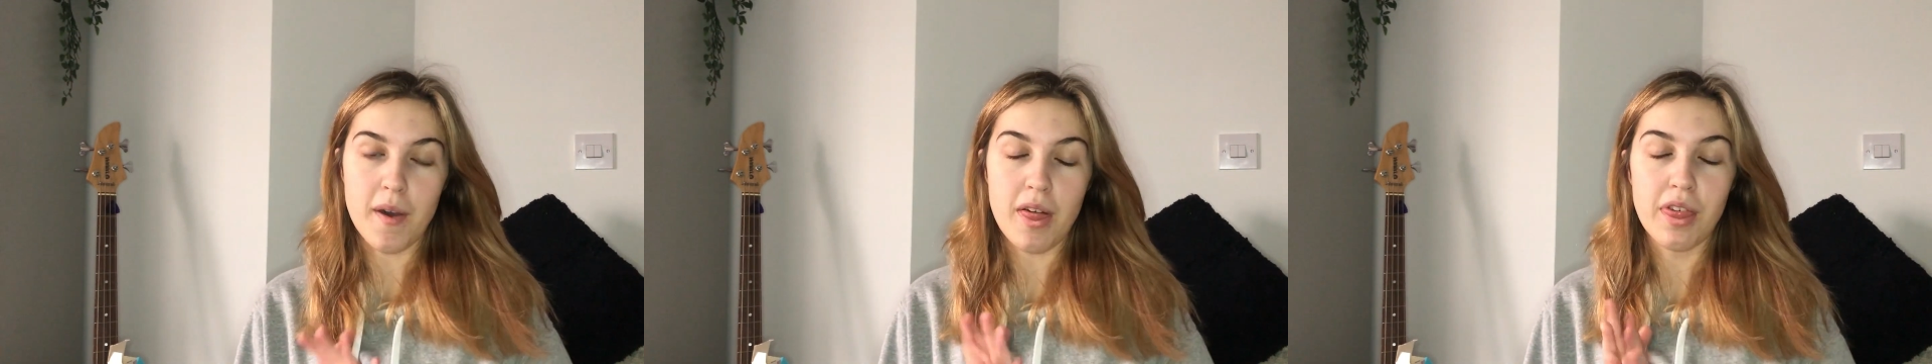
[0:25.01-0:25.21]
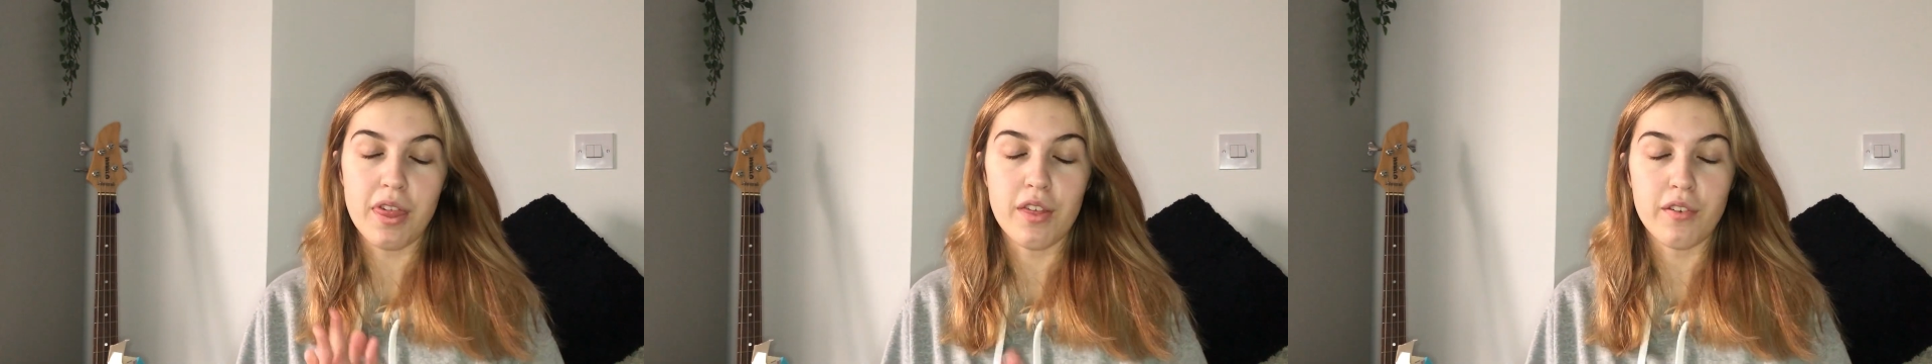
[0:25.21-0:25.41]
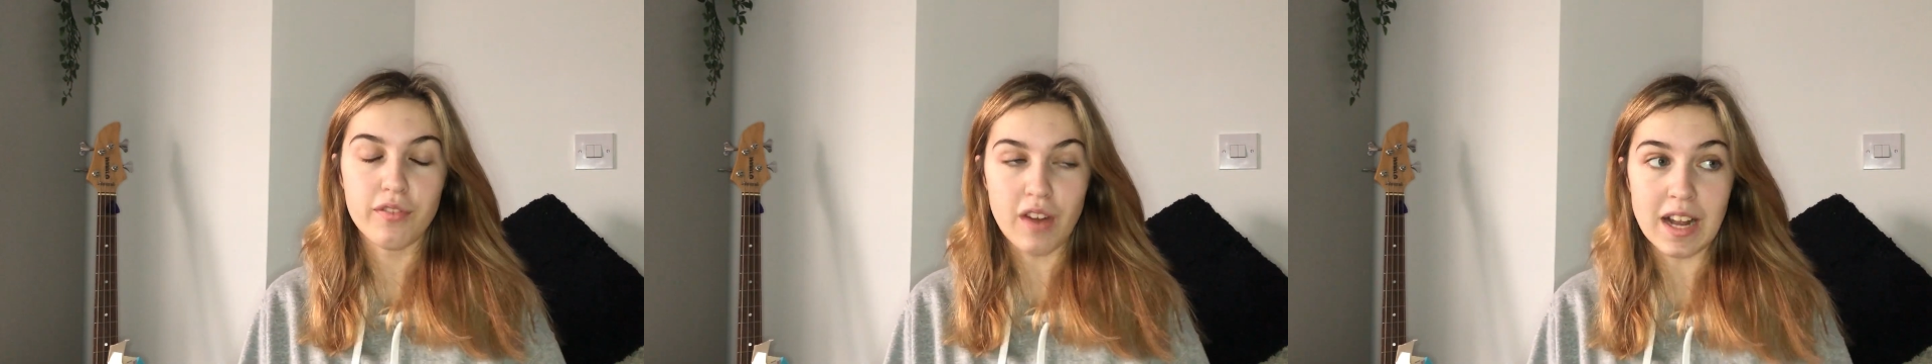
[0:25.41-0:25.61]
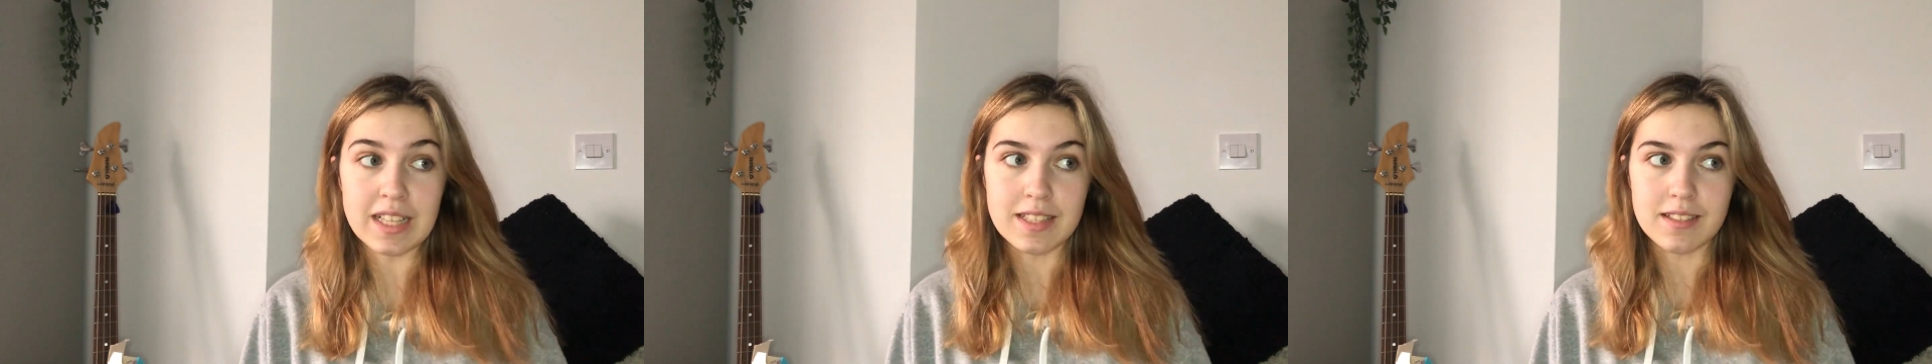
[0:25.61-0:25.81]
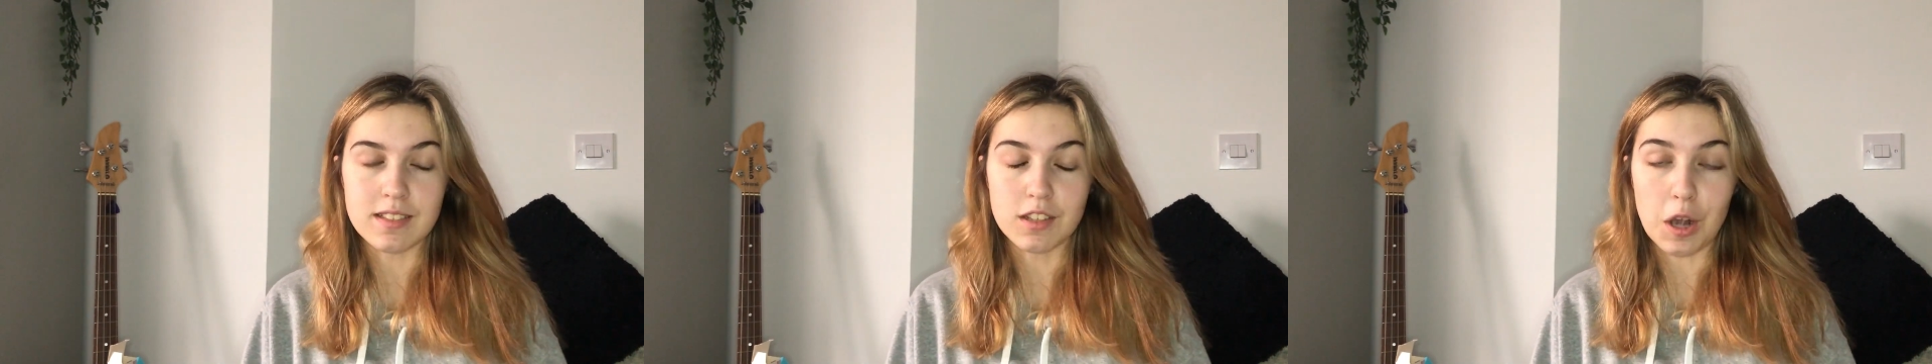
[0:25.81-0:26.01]

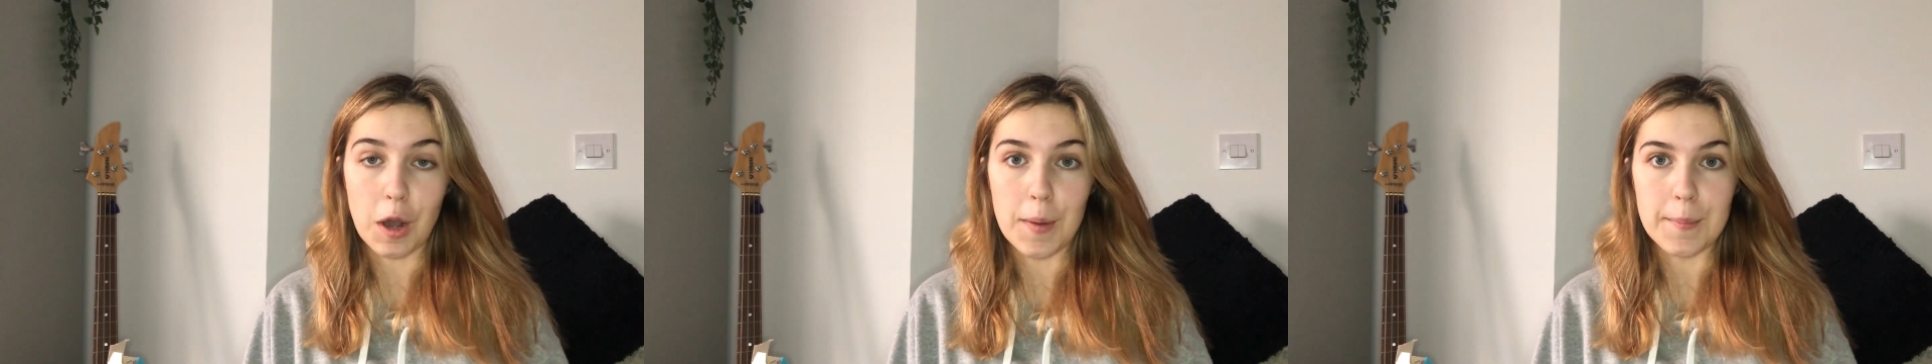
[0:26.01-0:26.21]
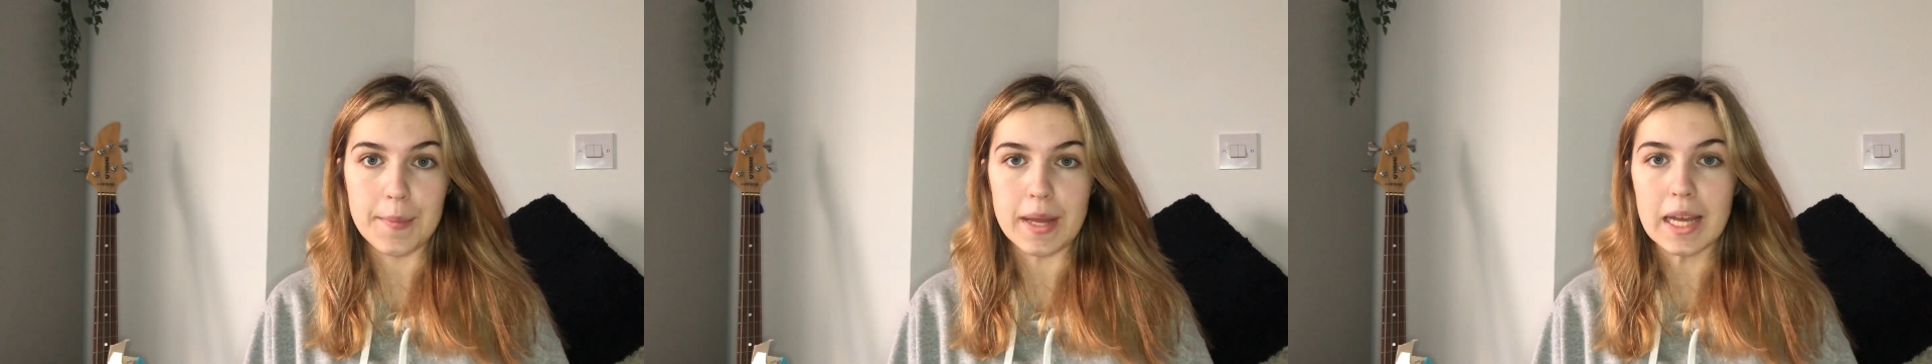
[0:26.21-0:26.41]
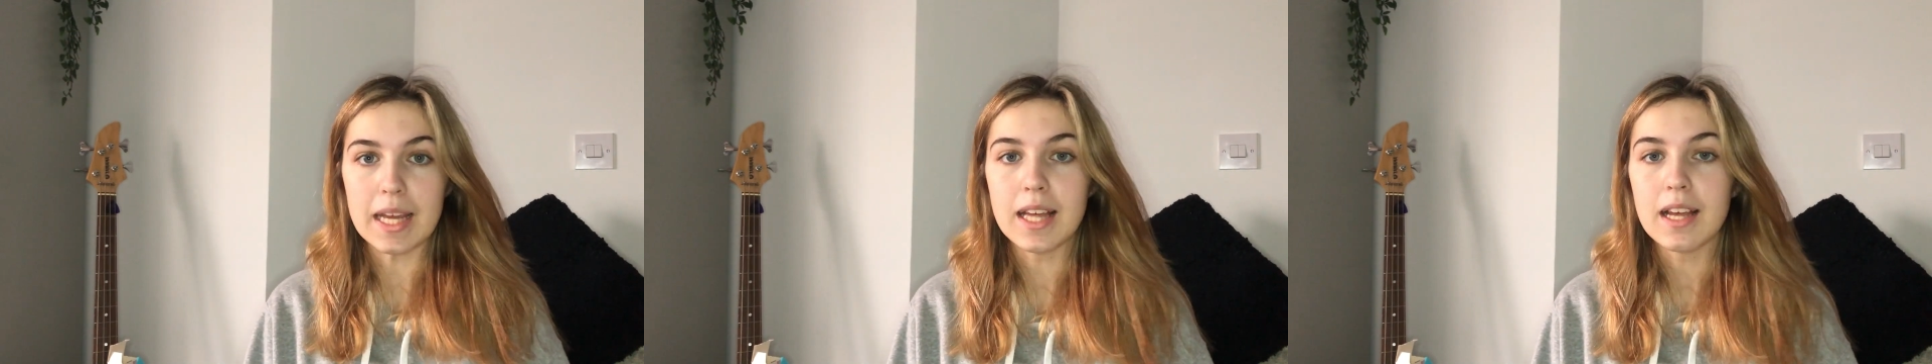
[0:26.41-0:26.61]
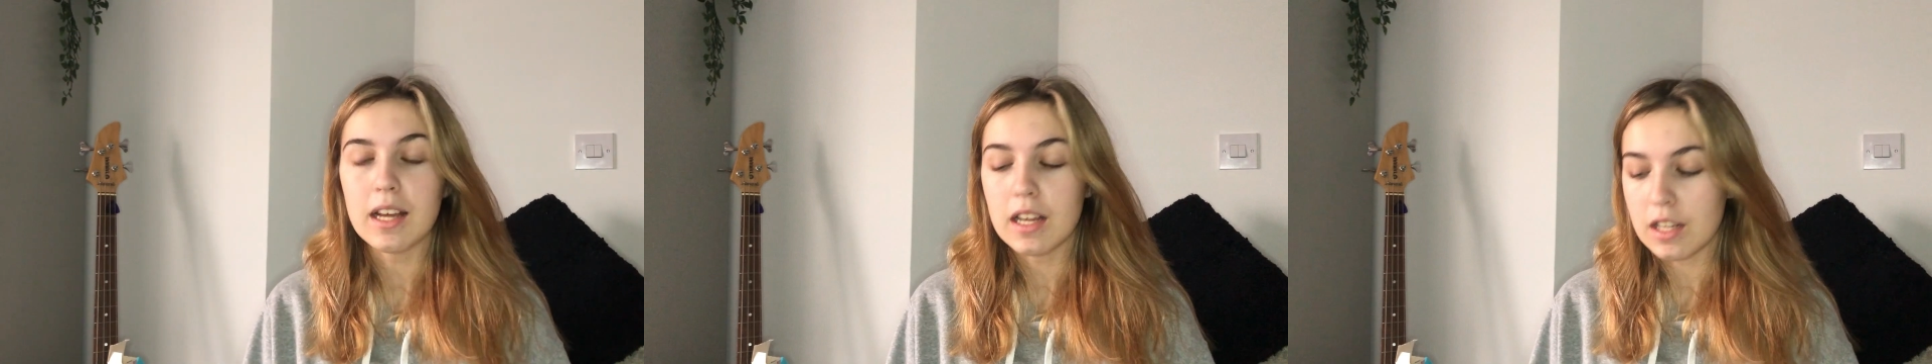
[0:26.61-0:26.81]
friends got me.